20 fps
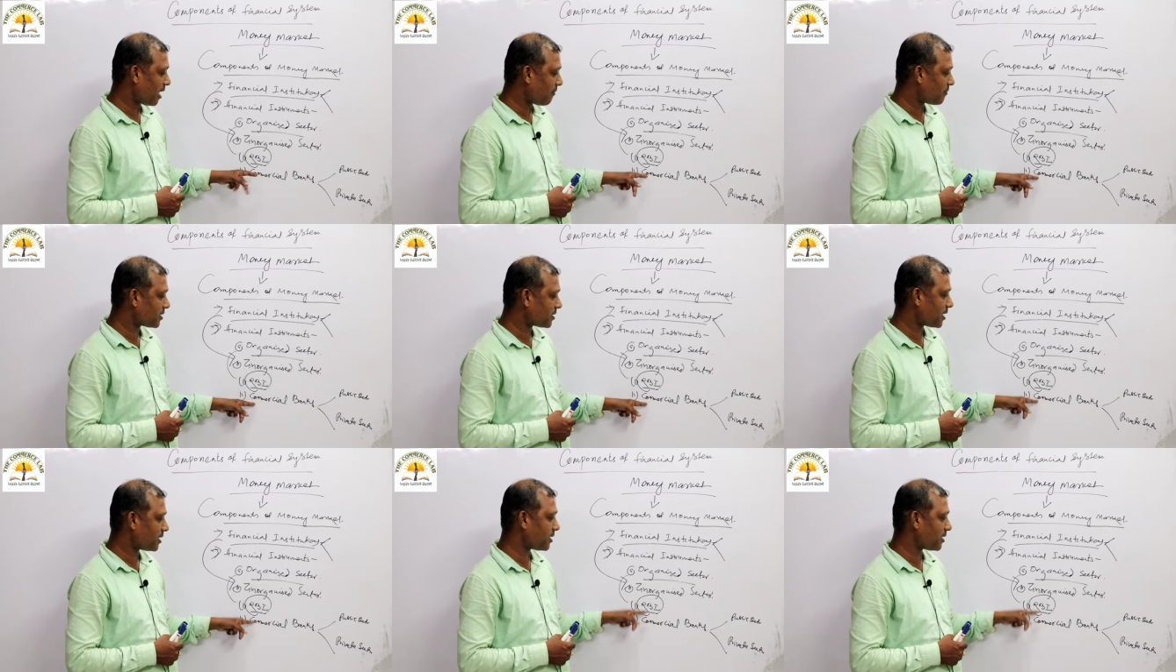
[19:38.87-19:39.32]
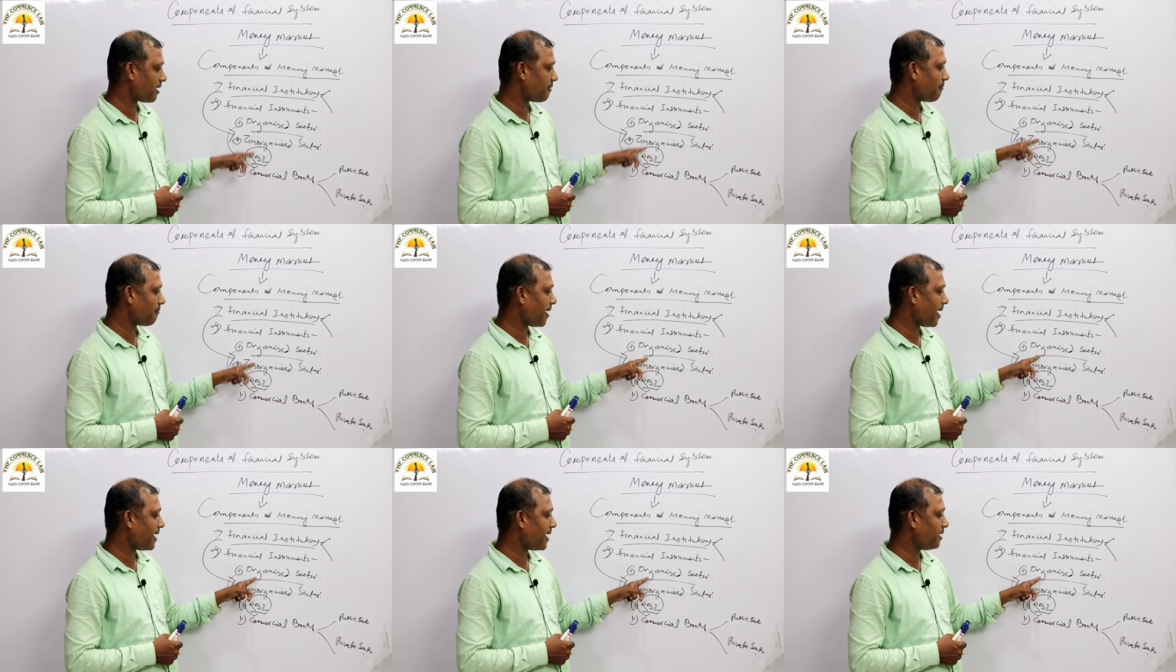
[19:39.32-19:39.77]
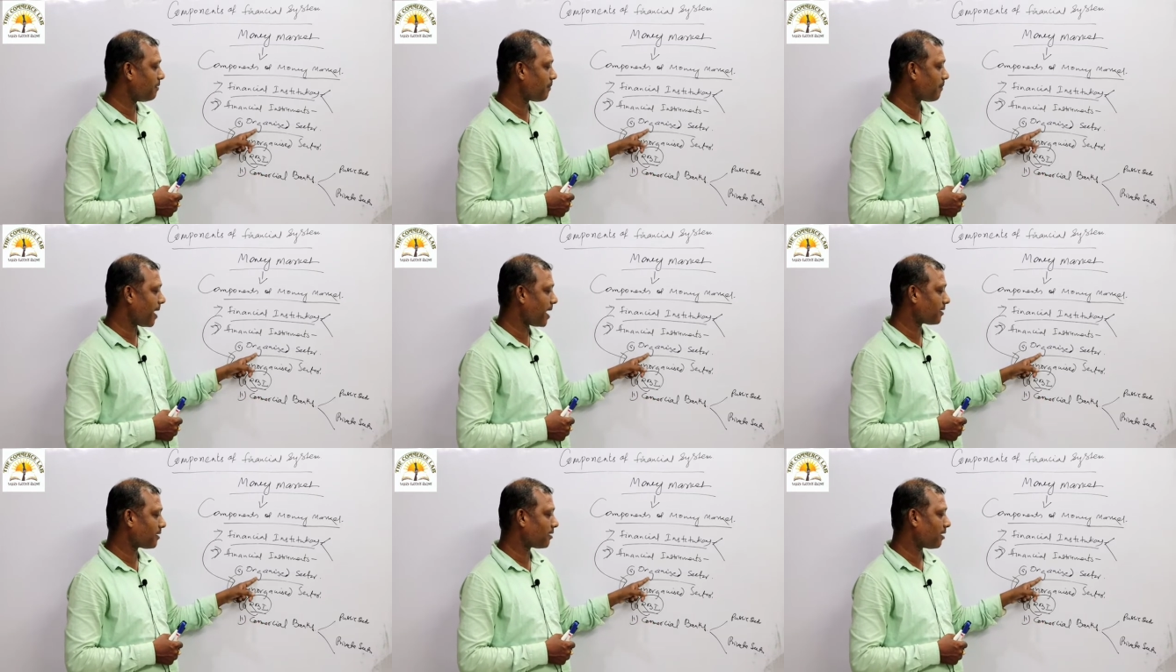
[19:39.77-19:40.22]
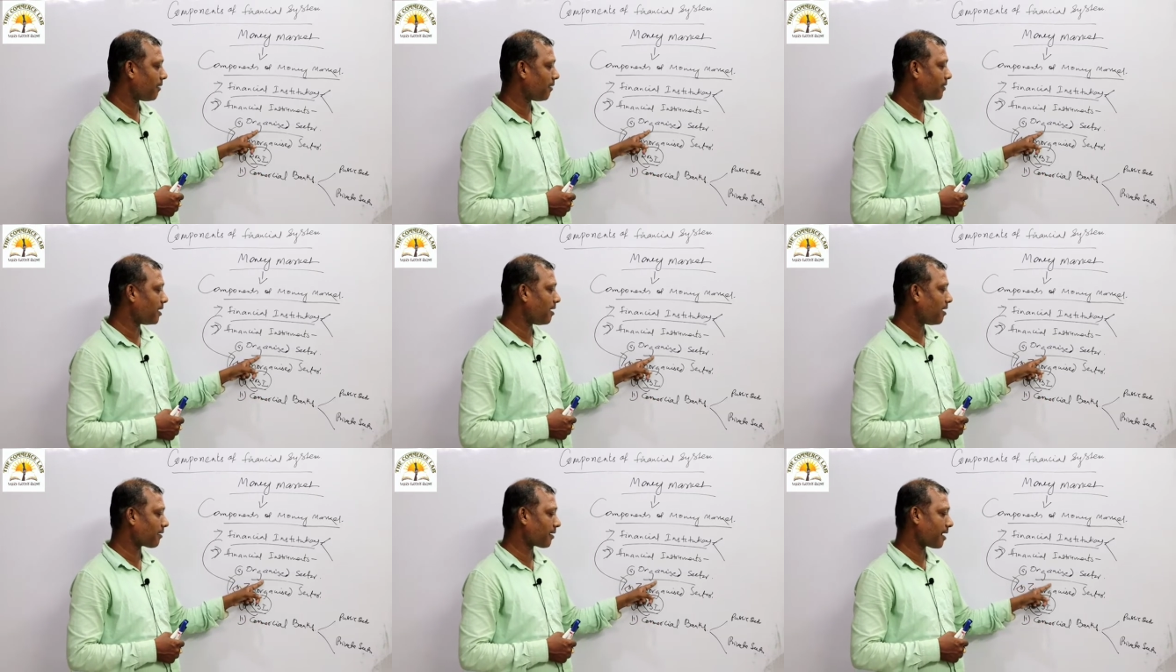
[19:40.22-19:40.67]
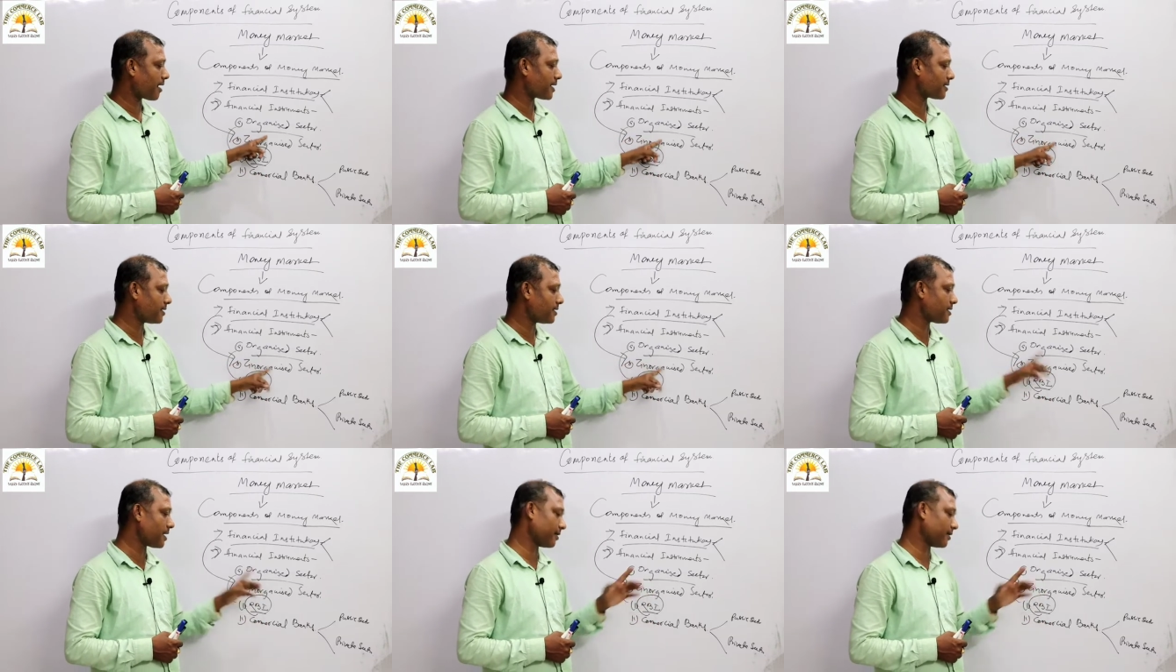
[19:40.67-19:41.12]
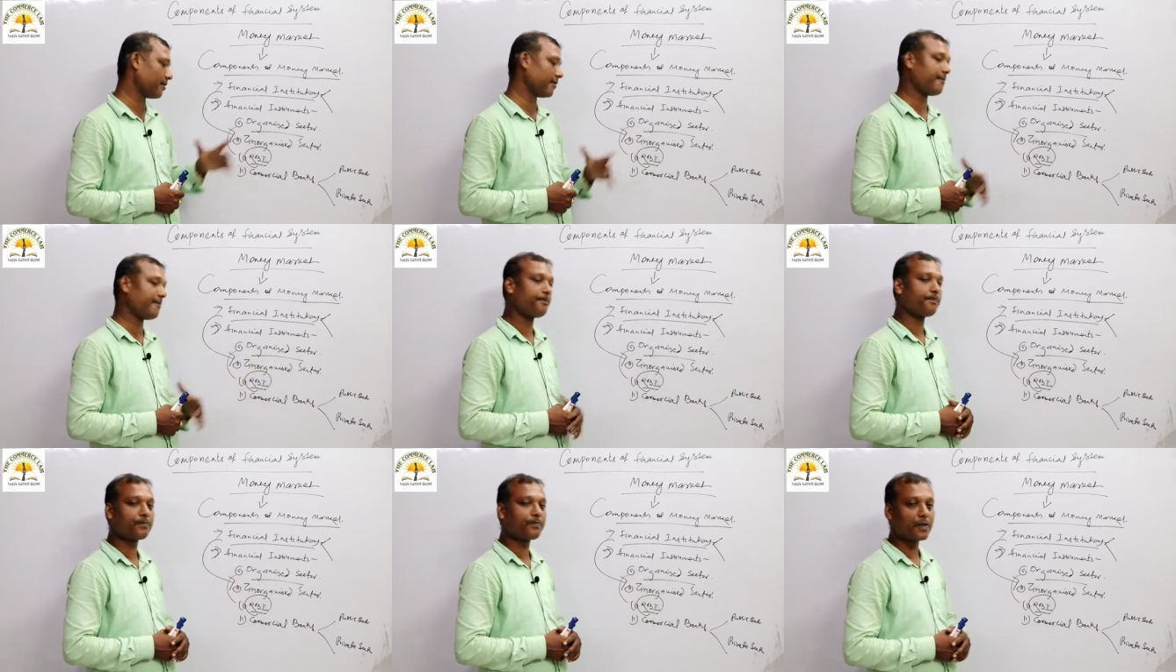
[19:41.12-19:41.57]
comes as a main part of the organized sector.